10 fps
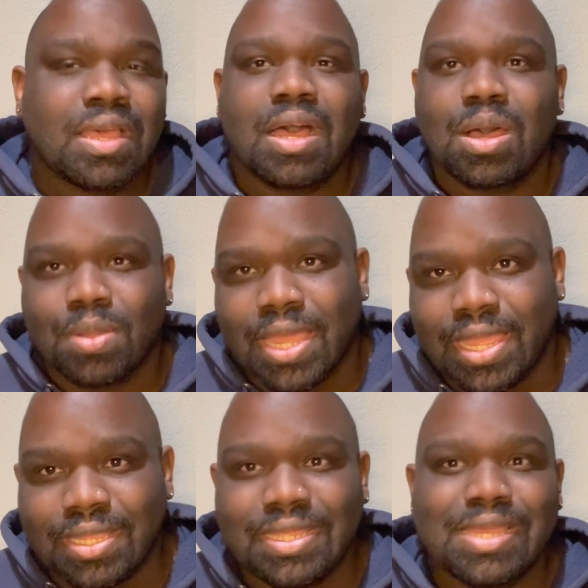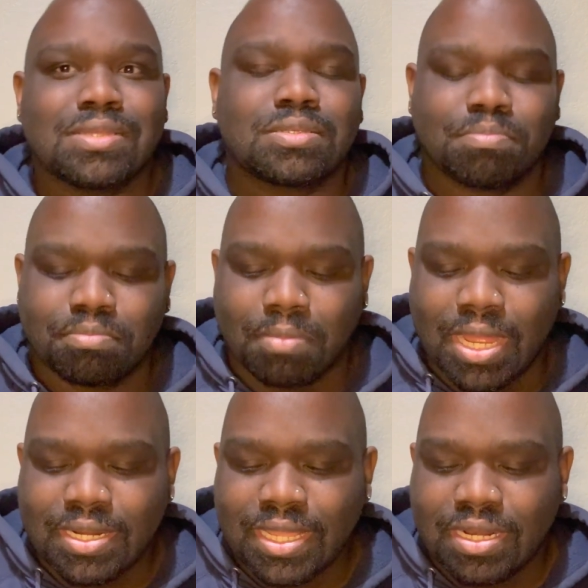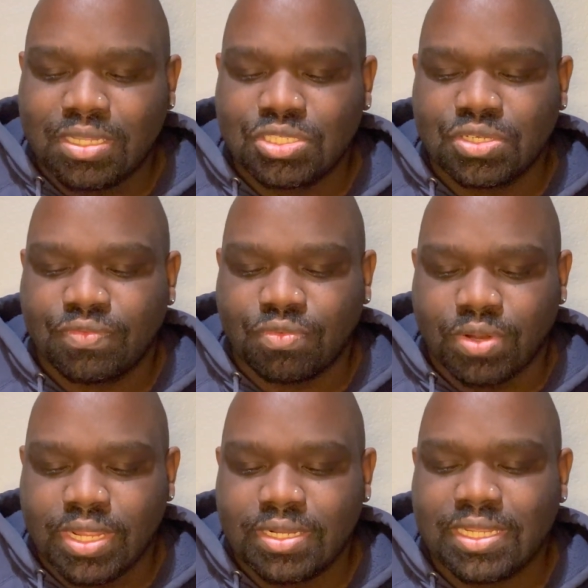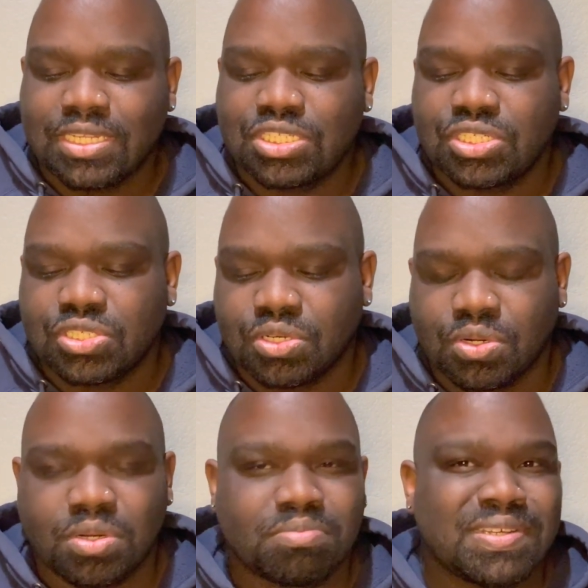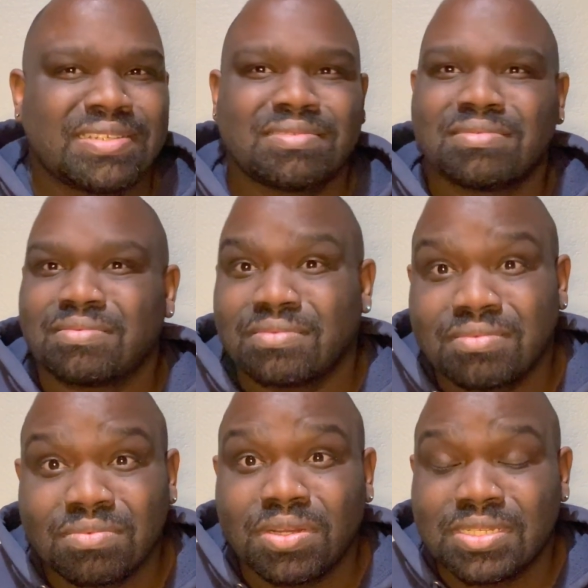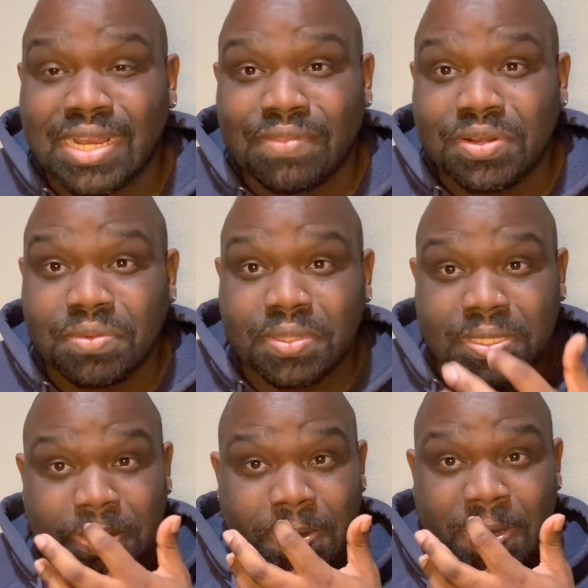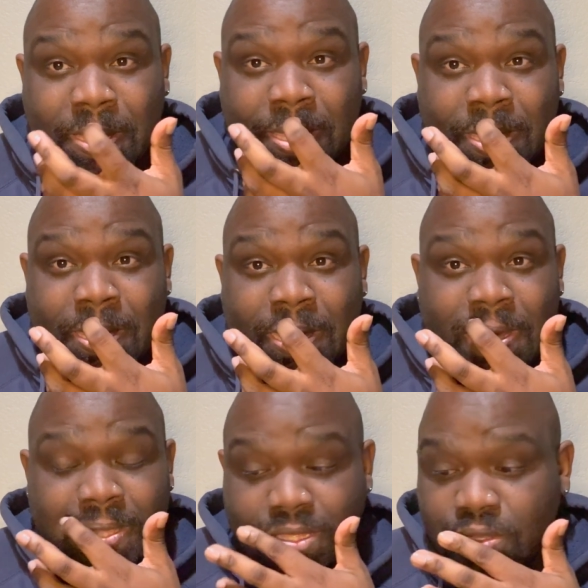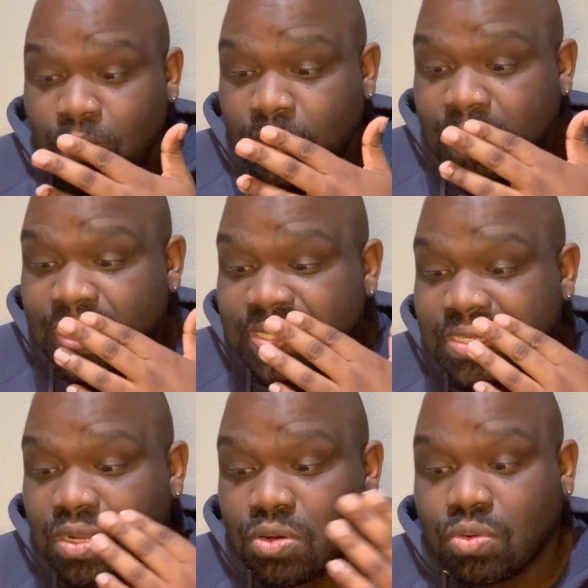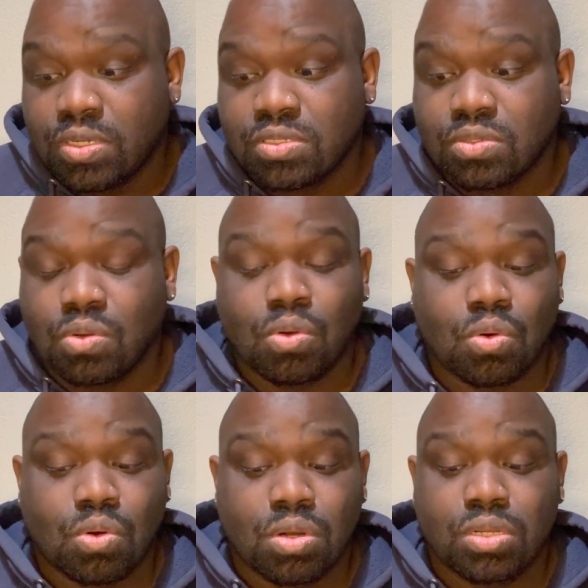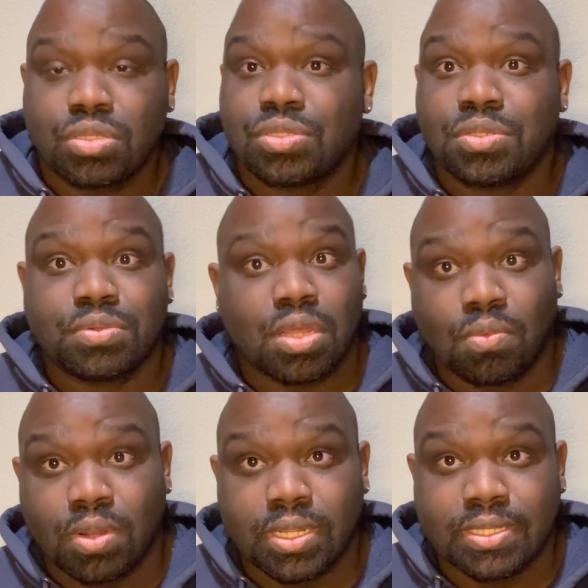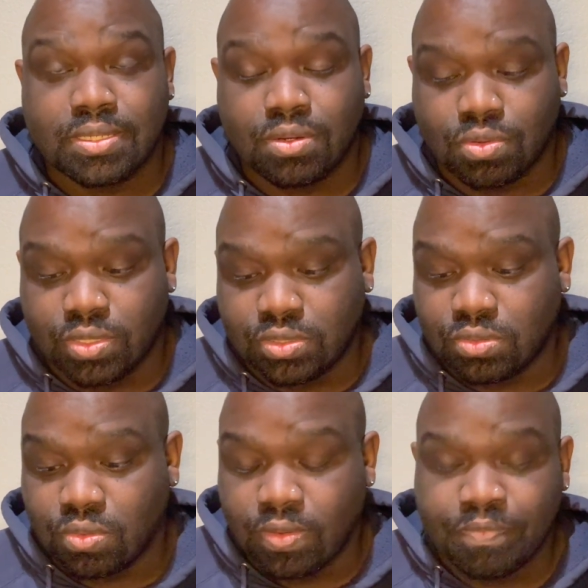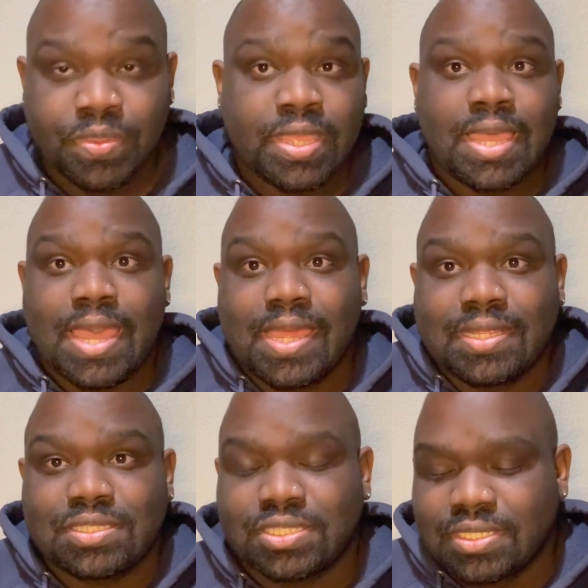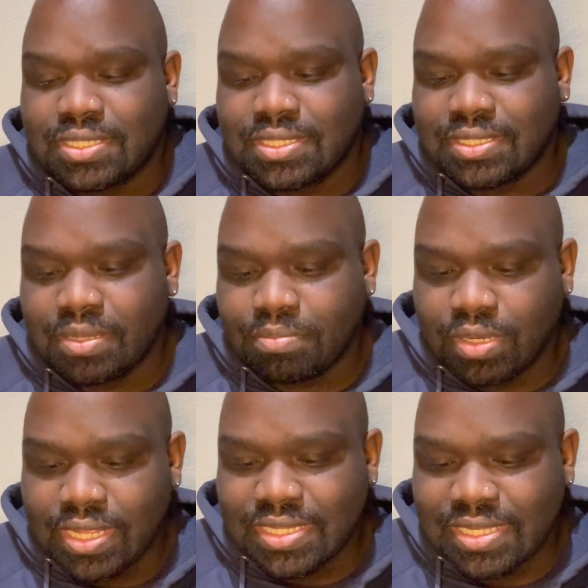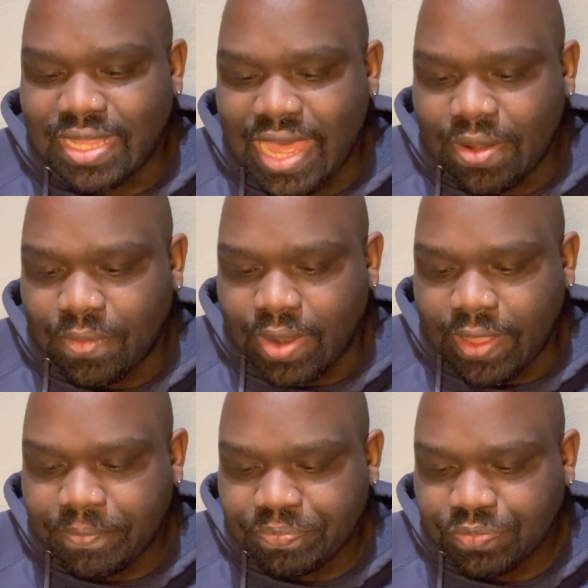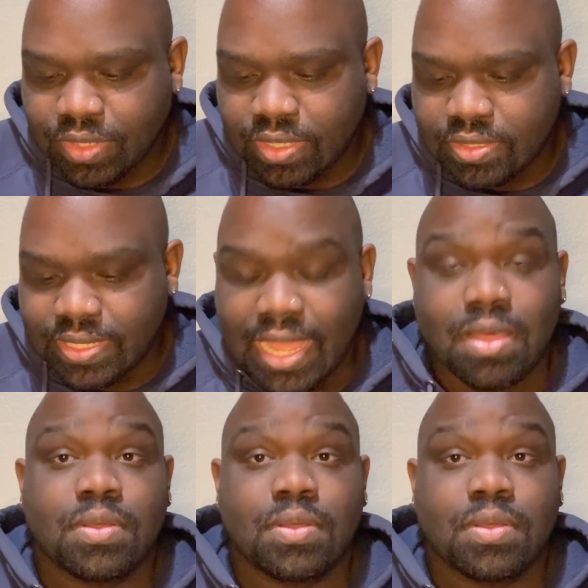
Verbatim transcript: okay, yes, Monyetta is your friend. Yes, she's your girl, but what does it have to do with you? either you want to get to know Crystal or you don't want to get to know Crystal. And it's just as simple as that, right? Now,